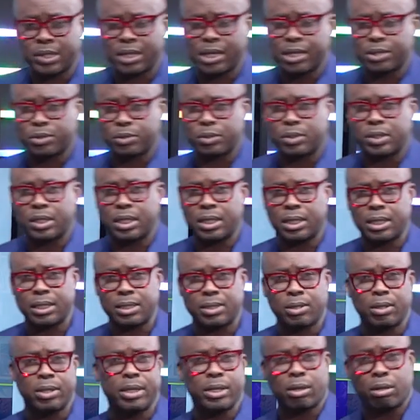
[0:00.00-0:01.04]
I should say. This is
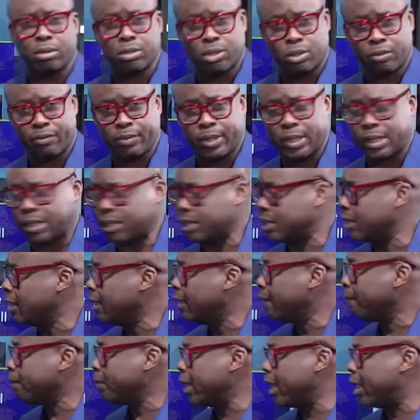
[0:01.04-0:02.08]
not in controversy
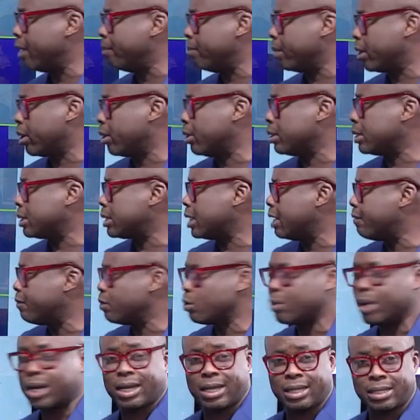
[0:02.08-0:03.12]
because
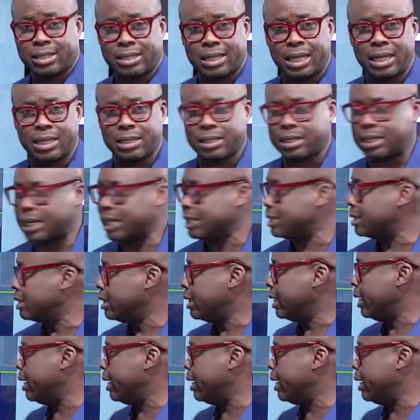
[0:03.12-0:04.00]
everyone understands that a